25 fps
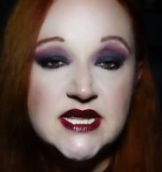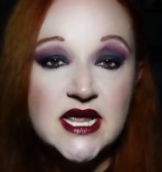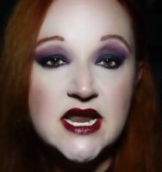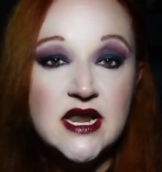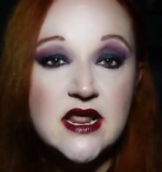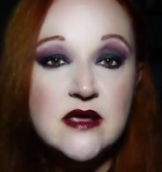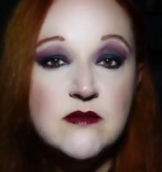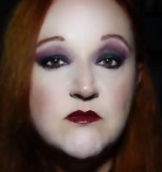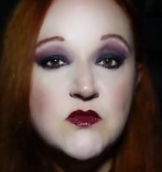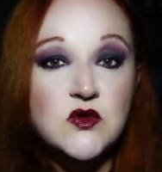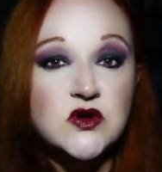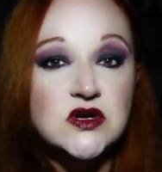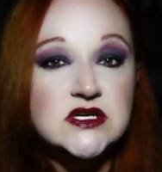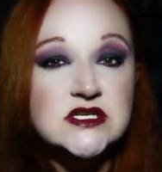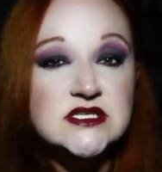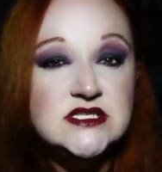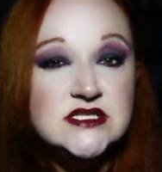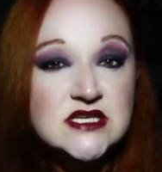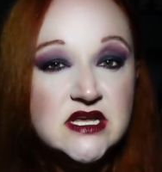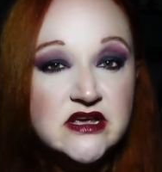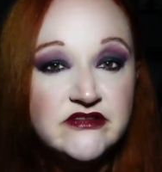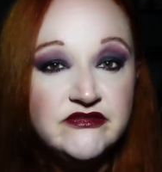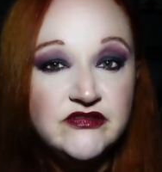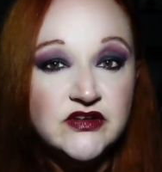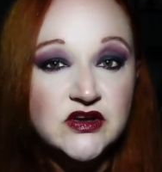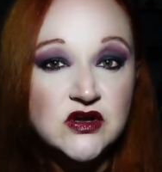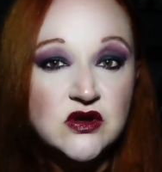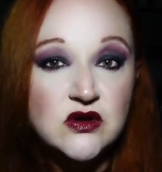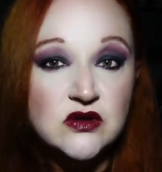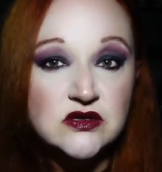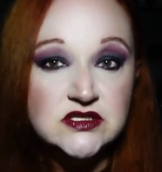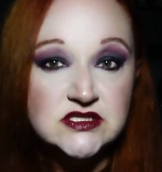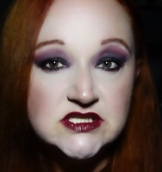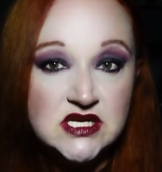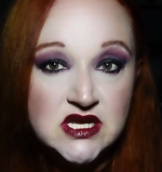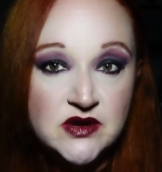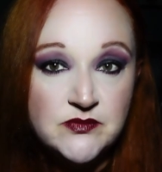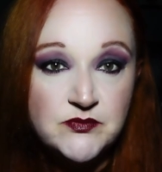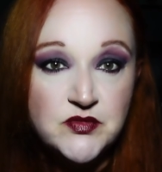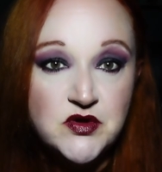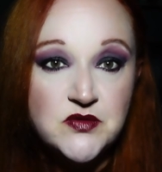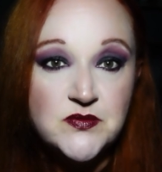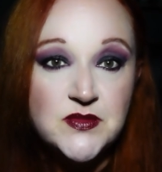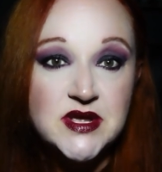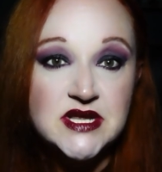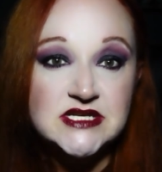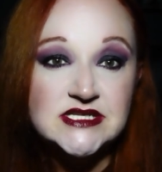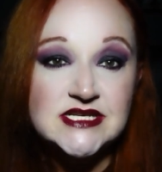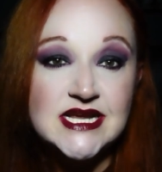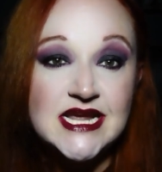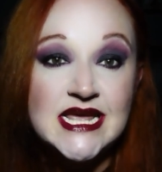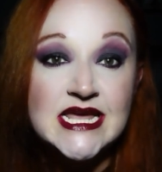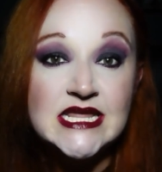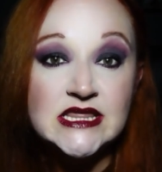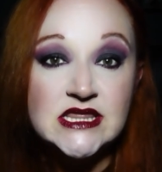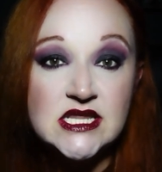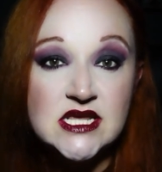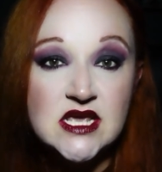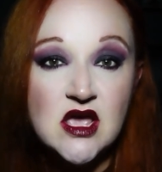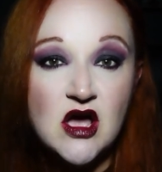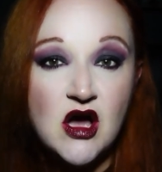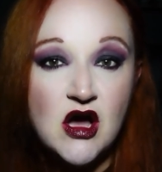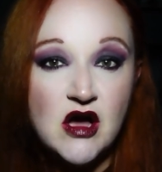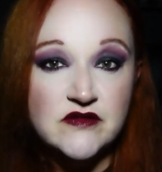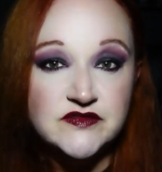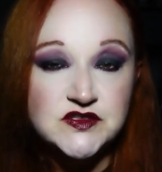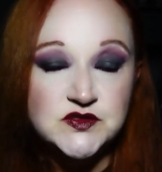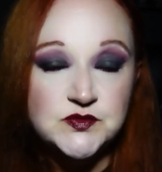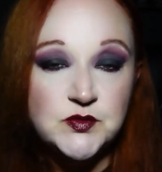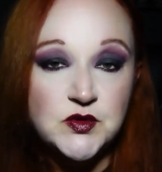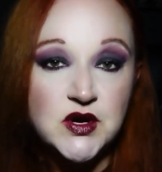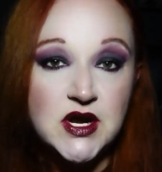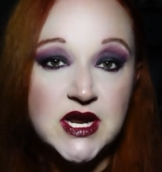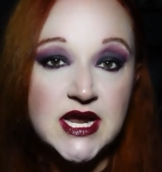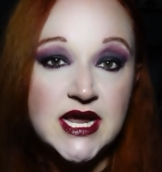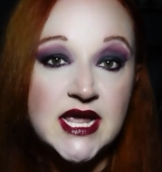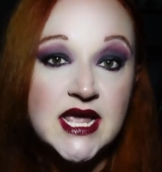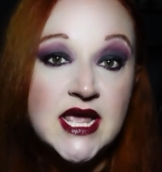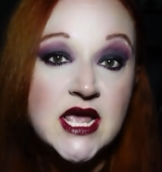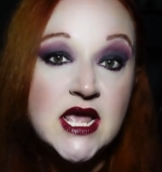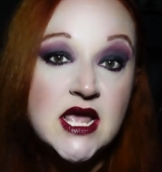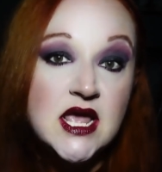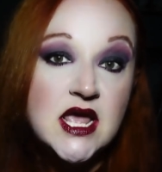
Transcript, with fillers: and a more difficult temperament in the offspring,